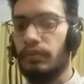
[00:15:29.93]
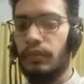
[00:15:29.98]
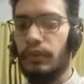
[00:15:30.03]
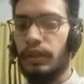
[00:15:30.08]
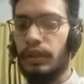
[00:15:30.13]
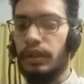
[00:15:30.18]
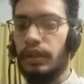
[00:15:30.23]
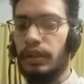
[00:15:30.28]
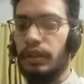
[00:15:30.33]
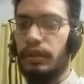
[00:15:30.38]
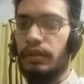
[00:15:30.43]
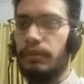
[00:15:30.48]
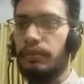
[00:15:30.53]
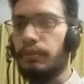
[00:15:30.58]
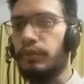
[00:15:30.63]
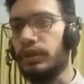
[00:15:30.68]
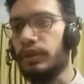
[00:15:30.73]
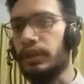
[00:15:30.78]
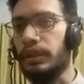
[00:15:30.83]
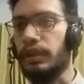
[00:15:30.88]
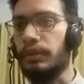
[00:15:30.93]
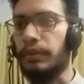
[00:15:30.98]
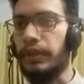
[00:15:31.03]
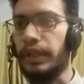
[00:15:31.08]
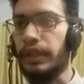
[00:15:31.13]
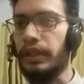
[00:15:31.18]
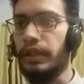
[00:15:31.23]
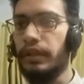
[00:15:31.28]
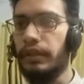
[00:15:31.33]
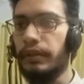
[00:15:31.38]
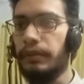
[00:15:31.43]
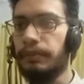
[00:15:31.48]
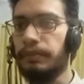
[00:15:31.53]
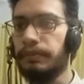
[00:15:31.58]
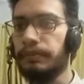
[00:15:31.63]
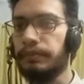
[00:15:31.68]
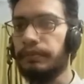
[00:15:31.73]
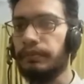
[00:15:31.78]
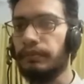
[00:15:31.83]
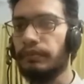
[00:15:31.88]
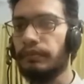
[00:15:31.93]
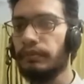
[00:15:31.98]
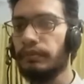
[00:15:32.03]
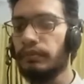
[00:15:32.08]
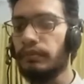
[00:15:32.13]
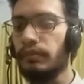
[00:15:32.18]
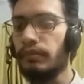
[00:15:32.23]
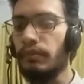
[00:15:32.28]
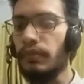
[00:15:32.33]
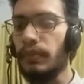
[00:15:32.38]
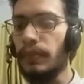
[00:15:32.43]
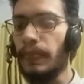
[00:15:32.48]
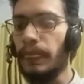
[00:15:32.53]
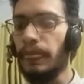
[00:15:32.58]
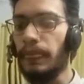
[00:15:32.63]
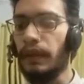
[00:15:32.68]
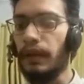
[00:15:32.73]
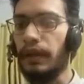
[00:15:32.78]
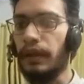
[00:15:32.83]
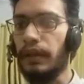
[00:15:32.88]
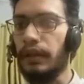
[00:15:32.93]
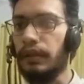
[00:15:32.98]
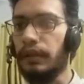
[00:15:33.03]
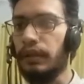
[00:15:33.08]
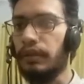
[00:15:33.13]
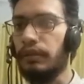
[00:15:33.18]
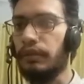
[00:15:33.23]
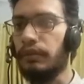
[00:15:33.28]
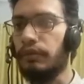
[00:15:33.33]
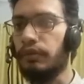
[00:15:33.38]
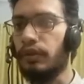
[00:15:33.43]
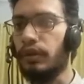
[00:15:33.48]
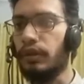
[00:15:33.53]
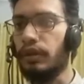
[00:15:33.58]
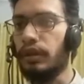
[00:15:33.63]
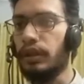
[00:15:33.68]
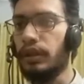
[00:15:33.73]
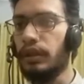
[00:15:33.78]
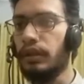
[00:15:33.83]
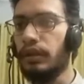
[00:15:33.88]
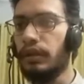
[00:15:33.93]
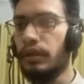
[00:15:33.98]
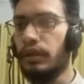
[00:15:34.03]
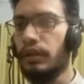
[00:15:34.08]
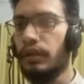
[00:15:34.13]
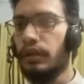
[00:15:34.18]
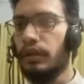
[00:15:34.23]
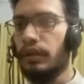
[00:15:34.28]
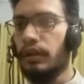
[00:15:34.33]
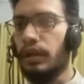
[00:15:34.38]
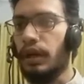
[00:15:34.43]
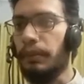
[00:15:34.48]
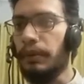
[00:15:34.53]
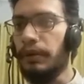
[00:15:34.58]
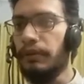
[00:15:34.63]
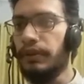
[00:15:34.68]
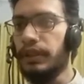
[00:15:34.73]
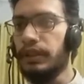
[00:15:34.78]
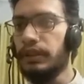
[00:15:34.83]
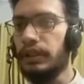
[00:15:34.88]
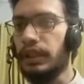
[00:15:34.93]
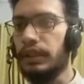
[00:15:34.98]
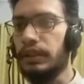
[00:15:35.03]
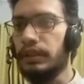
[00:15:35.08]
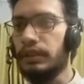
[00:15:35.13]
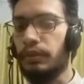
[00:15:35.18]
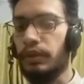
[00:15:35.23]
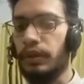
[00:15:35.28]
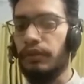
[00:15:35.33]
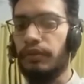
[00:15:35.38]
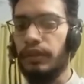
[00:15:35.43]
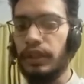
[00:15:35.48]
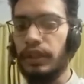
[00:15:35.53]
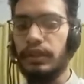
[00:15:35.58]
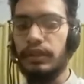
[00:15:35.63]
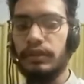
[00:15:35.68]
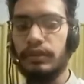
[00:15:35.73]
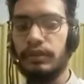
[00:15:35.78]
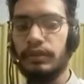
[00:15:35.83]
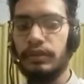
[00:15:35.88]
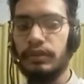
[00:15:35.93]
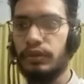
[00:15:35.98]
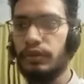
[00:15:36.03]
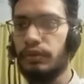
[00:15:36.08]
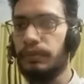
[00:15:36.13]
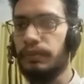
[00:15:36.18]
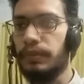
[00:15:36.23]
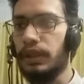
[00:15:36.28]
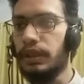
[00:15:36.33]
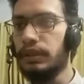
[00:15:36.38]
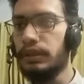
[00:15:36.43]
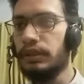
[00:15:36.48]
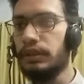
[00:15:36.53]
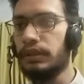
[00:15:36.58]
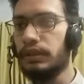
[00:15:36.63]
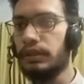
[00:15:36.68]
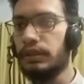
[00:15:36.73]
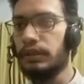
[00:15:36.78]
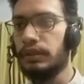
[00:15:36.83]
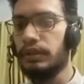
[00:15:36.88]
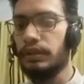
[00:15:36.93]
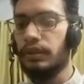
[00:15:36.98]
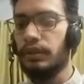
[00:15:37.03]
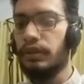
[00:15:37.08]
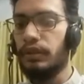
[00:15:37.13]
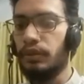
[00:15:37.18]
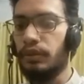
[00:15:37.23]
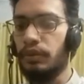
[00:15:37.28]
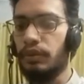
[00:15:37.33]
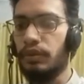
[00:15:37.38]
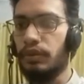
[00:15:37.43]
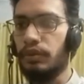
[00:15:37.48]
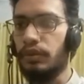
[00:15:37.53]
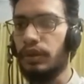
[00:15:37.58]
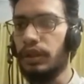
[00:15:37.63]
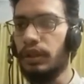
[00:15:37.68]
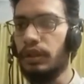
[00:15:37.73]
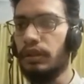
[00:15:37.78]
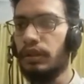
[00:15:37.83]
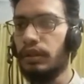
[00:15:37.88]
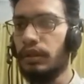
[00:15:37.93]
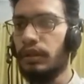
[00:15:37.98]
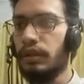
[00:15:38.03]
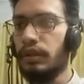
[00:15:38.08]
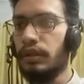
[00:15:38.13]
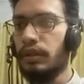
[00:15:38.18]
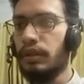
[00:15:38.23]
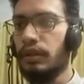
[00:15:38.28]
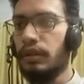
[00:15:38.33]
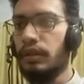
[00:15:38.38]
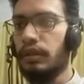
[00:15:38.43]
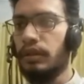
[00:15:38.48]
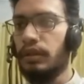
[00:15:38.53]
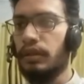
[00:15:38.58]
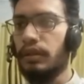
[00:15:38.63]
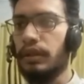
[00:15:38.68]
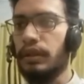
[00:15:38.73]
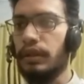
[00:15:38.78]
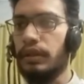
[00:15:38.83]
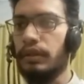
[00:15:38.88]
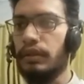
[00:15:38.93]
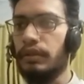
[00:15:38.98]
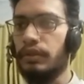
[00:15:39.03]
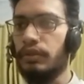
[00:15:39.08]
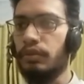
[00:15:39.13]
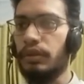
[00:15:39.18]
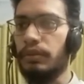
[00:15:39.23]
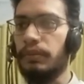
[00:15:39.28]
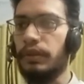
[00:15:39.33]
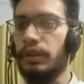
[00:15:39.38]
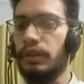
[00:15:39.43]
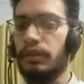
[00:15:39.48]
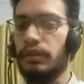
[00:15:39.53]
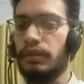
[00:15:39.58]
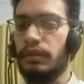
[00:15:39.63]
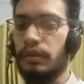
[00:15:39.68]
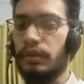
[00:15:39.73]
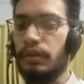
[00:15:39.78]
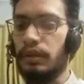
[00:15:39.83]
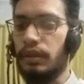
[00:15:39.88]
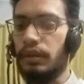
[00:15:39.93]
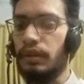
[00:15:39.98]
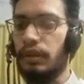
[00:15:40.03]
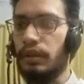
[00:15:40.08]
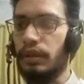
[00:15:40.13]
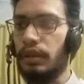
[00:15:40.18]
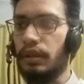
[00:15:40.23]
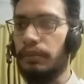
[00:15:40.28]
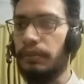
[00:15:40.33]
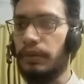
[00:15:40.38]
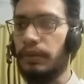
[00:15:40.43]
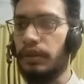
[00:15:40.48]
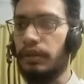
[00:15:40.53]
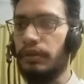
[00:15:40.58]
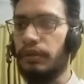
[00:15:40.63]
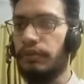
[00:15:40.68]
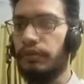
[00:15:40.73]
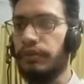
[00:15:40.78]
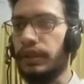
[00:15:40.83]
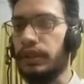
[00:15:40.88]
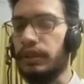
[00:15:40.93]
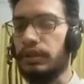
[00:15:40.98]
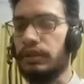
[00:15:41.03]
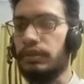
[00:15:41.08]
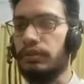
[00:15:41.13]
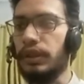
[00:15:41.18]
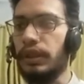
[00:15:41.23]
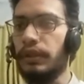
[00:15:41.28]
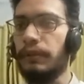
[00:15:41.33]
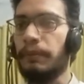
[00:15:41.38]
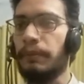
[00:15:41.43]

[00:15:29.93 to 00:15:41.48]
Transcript: and put it in a bracket here. And for the upper fence, I just modify this to plus Q3, and this would be the upper fence, right?